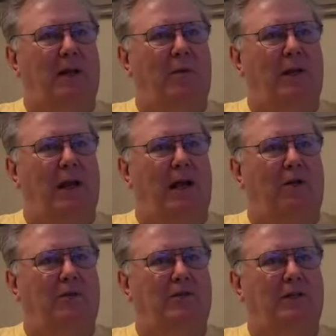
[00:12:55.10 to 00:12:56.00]
we
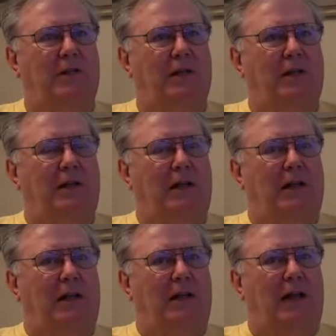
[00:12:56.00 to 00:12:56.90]
lost,
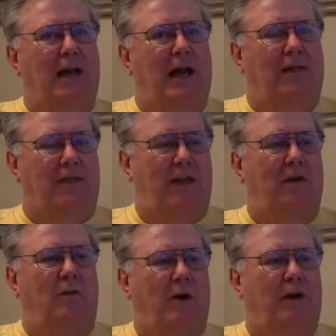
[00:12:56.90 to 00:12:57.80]
I think,
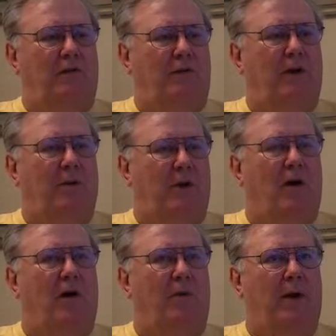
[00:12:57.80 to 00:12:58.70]
was from a
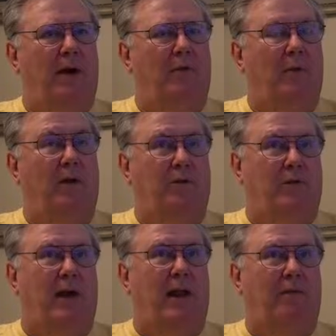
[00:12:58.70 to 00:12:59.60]
car wreck. Well, it was
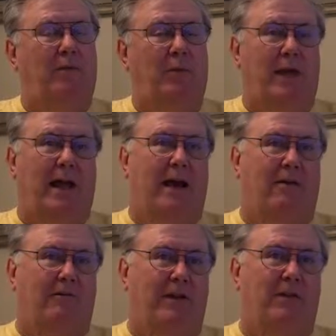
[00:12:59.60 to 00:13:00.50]
right after we had our
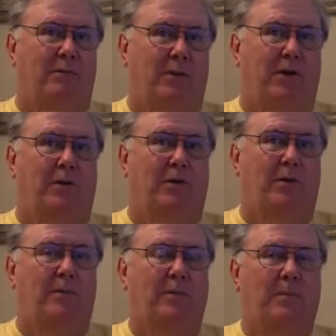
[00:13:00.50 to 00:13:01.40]
fifth
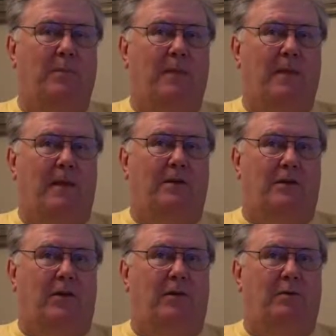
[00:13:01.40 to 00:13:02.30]
reunion. So
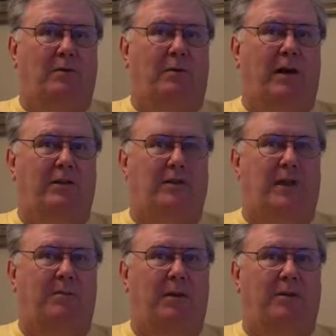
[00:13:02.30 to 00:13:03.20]
it was around
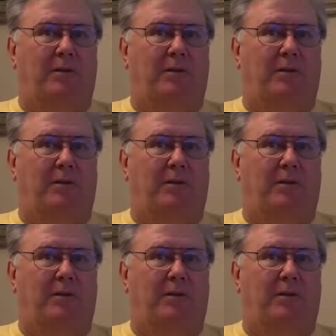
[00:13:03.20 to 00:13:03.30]
73,